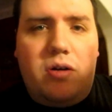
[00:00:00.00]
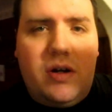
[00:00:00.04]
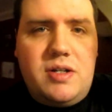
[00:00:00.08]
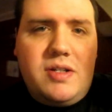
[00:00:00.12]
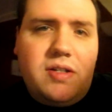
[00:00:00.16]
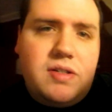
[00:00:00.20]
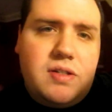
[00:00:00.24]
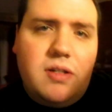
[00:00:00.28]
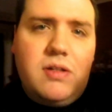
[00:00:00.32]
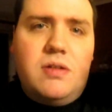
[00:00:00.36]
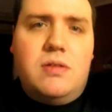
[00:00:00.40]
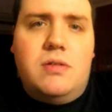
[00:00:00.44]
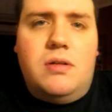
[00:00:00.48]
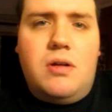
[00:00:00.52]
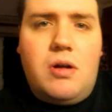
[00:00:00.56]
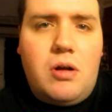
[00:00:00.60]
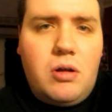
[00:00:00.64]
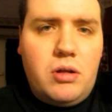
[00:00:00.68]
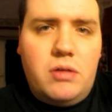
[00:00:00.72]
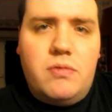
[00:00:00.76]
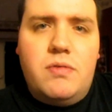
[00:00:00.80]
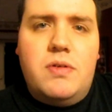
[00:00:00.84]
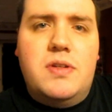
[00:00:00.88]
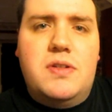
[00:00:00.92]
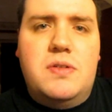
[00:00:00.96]
Chris and
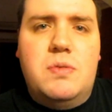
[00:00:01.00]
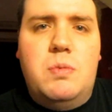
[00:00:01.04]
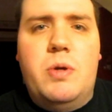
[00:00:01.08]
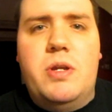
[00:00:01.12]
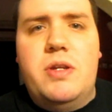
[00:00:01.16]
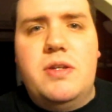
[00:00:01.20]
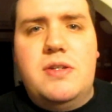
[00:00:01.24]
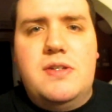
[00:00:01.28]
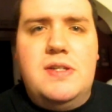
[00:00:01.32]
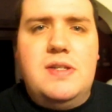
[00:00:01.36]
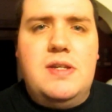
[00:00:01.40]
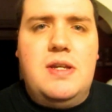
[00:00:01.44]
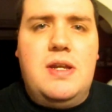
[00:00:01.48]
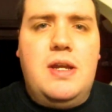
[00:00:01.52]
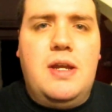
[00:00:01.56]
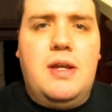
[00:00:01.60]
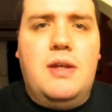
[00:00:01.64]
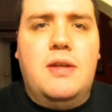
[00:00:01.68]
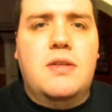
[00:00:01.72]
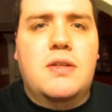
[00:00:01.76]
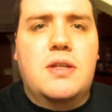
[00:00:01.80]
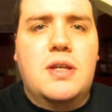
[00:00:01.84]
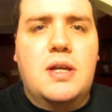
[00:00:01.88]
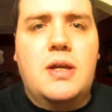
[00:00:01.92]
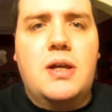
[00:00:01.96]
all of us went
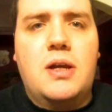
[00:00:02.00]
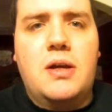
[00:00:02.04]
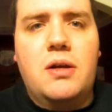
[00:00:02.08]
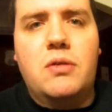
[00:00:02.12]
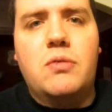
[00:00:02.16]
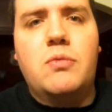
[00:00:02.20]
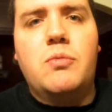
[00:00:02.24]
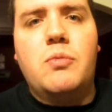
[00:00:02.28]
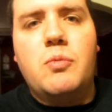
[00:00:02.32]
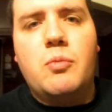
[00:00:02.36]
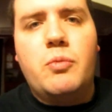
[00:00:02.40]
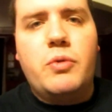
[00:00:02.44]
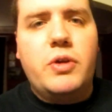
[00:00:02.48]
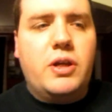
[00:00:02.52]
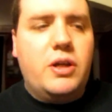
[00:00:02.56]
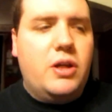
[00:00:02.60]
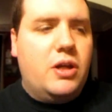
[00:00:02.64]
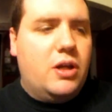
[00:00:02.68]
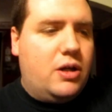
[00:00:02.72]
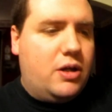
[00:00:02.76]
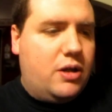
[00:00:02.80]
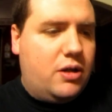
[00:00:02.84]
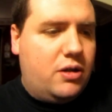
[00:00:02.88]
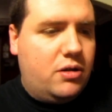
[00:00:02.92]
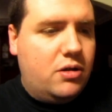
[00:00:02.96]
and uh,
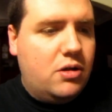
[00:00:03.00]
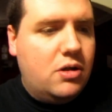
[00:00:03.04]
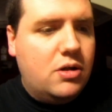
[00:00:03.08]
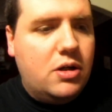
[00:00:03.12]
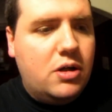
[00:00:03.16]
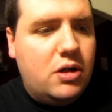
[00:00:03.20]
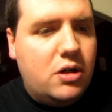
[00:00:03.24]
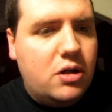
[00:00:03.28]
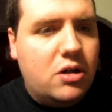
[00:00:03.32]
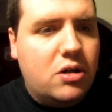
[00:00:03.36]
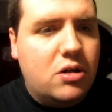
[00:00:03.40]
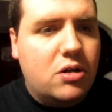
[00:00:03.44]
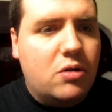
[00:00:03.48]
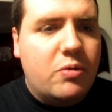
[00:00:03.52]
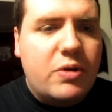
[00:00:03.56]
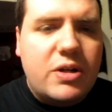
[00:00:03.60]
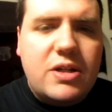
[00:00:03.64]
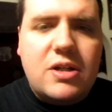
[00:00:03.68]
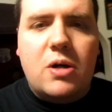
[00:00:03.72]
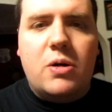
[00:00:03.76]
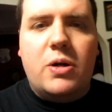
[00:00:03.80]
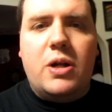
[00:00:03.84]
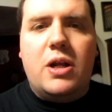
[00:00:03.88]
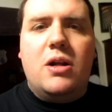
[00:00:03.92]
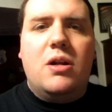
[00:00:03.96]
we, uh, you know, we
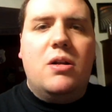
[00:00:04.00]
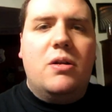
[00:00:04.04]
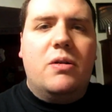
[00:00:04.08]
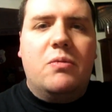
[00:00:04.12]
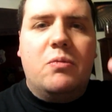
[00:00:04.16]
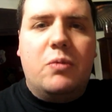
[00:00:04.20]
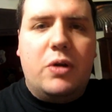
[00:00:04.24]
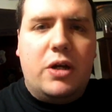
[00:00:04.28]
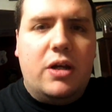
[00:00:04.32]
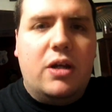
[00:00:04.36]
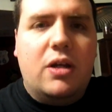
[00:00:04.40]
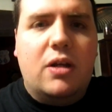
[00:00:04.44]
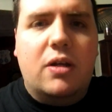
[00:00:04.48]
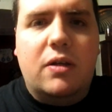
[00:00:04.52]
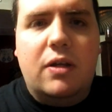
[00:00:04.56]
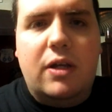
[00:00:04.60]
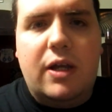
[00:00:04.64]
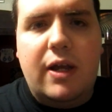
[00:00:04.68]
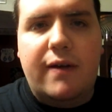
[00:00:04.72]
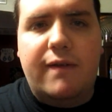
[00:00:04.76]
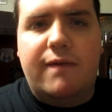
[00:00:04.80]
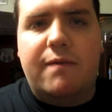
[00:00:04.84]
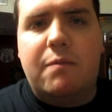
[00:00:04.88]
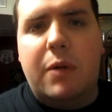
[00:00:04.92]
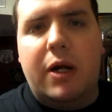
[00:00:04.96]
donated. We
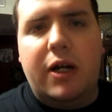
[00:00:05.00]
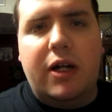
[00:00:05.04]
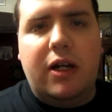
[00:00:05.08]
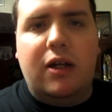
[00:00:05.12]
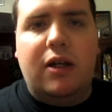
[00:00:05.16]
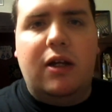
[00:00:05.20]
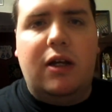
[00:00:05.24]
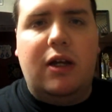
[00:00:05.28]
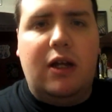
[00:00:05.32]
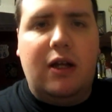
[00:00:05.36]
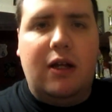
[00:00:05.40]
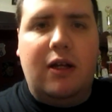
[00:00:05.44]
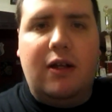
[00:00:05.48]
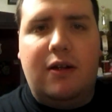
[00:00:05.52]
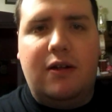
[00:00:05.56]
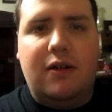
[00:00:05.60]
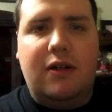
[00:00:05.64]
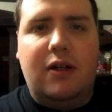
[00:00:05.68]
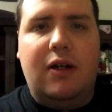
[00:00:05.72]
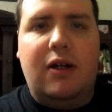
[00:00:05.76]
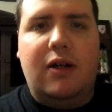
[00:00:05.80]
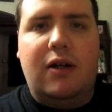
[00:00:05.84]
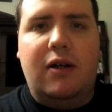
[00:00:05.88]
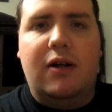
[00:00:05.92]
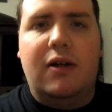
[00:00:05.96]
gave money
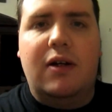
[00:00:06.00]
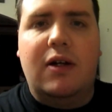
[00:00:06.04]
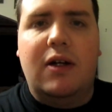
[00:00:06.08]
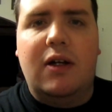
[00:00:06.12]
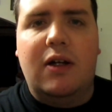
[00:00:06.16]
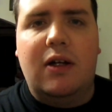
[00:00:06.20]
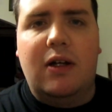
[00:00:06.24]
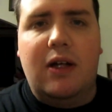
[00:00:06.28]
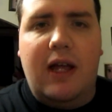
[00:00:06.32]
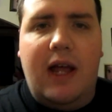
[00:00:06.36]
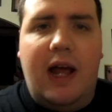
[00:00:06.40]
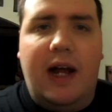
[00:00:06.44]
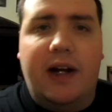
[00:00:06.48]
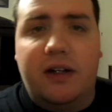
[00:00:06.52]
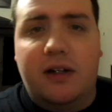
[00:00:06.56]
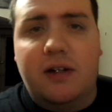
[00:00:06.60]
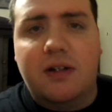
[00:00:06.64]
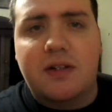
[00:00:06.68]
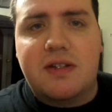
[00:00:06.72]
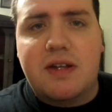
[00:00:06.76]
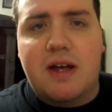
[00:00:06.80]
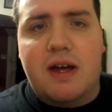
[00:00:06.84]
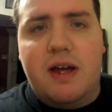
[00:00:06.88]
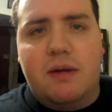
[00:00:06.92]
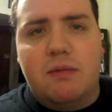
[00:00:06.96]
and uh, had a
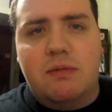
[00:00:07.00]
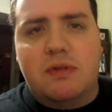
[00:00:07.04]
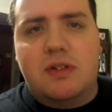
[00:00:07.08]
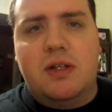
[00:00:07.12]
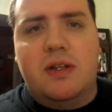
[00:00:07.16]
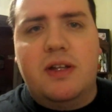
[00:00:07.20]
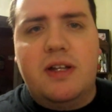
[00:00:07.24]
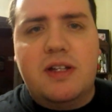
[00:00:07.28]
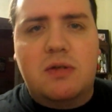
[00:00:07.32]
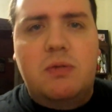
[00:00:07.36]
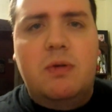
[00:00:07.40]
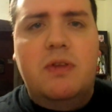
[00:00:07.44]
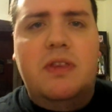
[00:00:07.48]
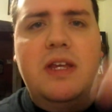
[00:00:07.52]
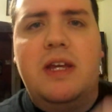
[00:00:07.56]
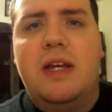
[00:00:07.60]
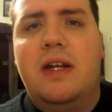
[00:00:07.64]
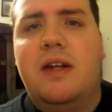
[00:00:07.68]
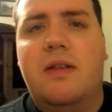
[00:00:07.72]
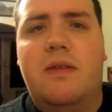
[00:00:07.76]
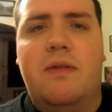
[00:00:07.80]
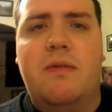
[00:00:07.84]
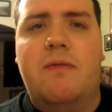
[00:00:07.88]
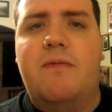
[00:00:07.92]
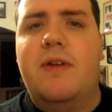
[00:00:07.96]
good time. So that's what the
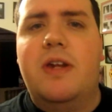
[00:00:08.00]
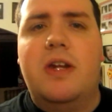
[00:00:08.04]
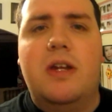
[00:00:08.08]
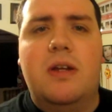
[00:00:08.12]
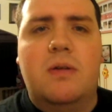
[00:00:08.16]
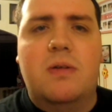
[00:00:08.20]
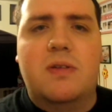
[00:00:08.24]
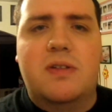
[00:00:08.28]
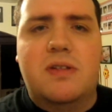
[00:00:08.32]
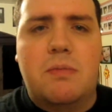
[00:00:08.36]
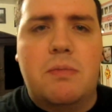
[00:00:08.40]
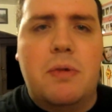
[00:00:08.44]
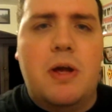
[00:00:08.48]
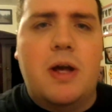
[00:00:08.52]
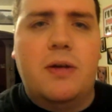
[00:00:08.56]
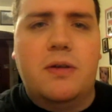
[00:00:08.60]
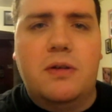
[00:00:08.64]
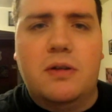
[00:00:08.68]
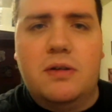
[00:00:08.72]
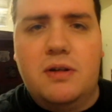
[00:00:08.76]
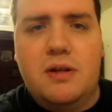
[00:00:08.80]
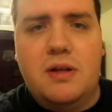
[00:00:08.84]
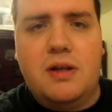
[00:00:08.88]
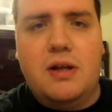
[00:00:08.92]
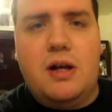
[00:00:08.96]
end of the video is
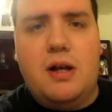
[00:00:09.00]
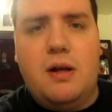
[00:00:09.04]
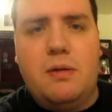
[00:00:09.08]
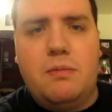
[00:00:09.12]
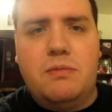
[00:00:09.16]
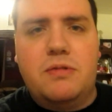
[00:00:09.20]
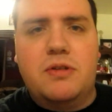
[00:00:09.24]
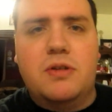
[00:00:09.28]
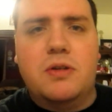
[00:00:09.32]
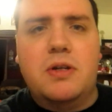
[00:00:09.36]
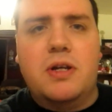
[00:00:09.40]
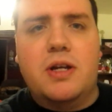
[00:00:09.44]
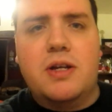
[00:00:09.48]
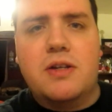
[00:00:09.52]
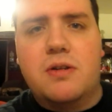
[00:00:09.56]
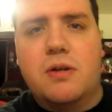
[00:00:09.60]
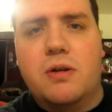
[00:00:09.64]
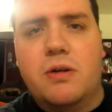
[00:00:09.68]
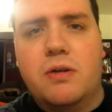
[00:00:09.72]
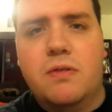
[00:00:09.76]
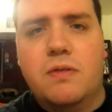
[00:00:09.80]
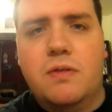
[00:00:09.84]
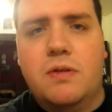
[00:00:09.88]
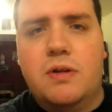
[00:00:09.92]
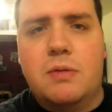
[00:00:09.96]
about. Um, so you guys
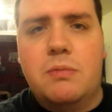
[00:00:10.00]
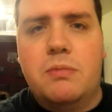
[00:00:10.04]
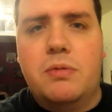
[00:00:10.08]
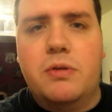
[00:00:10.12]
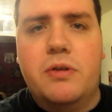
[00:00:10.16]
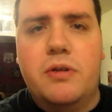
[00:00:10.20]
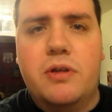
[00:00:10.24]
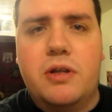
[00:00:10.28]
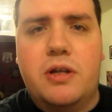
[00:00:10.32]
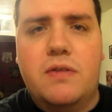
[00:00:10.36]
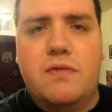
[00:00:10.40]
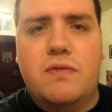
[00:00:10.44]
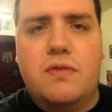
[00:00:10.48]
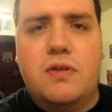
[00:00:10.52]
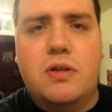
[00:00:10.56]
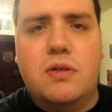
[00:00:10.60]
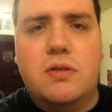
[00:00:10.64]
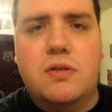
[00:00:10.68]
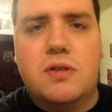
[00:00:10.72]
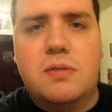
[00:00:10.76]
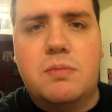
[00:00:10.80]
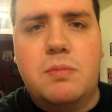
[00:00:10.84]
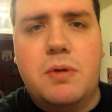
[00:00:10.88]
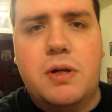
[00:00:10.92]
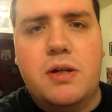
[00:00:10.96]
aren't completely
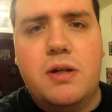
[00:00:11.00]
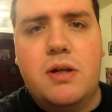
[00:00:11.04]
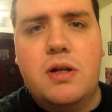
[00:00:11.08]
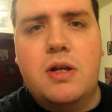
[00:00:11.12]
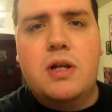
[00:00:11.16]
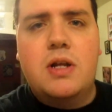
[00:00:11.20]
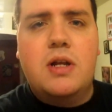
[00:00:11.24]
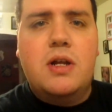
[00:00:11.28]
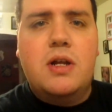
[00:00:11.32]
confused. But